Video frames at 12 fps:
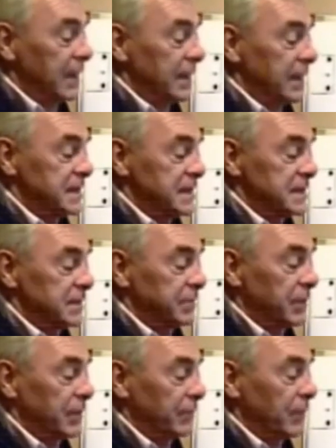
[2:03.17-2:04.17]
This is the
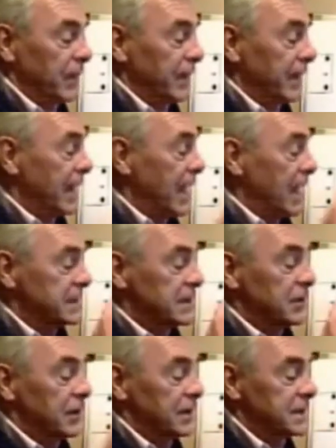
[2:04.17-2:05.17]
point where it last
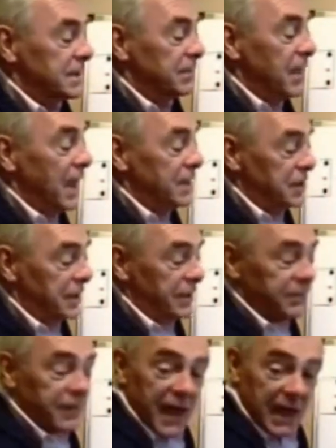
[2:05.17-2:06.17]
crossed the margin
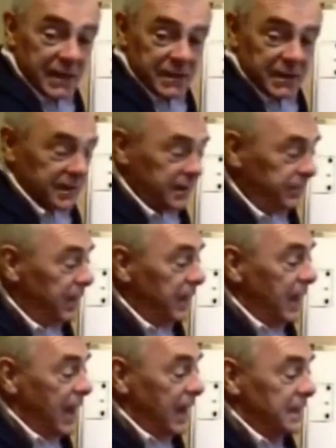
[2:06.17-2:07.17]
of the hazard,
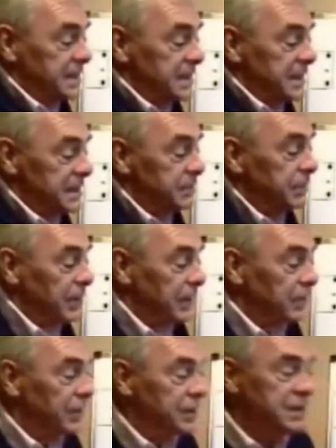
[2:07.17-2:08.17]
and it's this
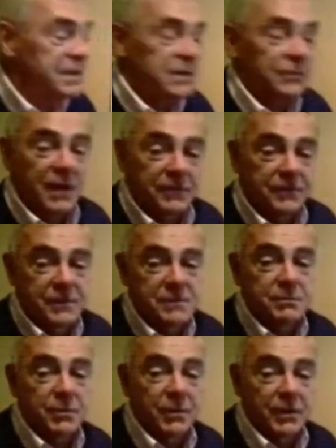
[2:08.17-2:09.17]
point which is the reference
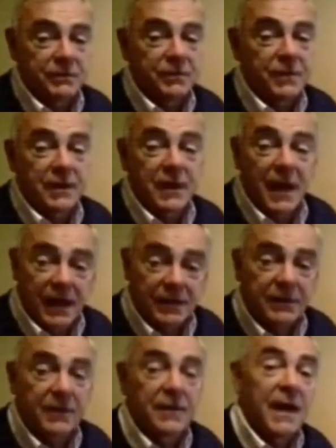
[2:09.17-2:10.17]
point for the
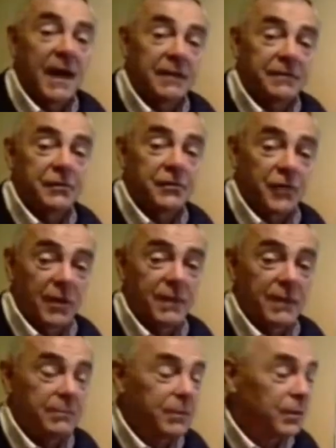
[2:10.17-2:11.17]
line that they have to drop
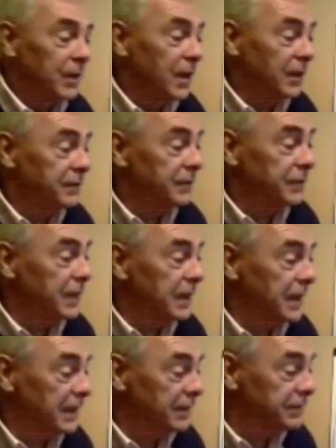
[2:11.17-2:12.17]
their ball on for
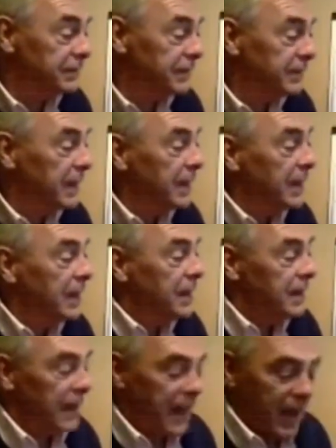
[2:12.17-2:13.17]
relief.
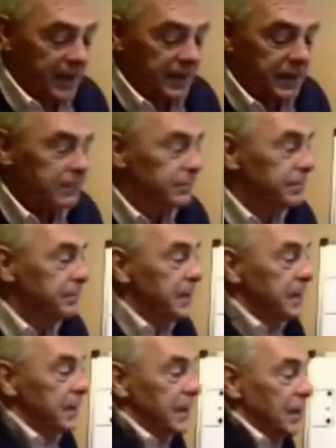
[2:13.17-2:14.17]
The line
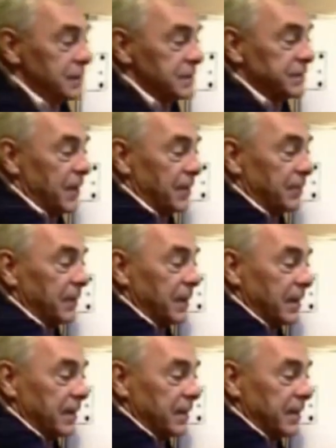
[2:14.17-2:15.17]
goes from
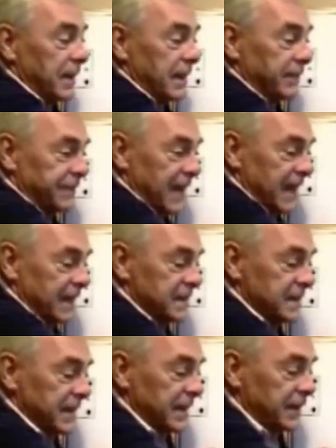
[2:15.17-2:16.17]
the flag
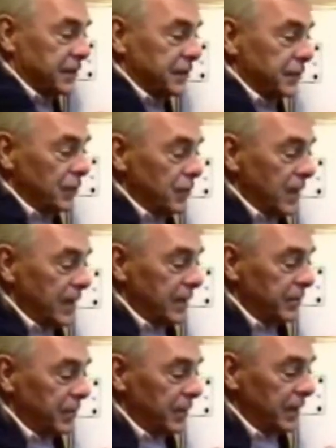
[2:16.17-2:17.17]
stick through where the
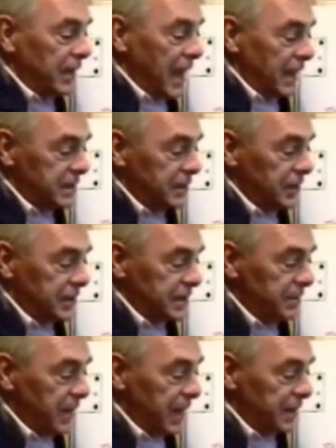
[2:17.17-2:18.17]
ball last crossed
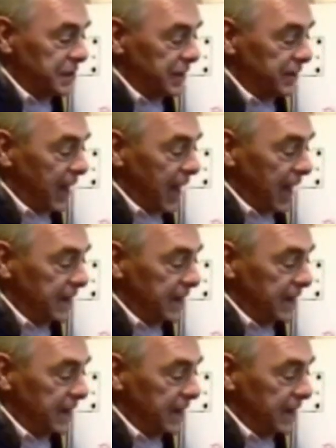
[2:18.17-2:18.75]
the margin of the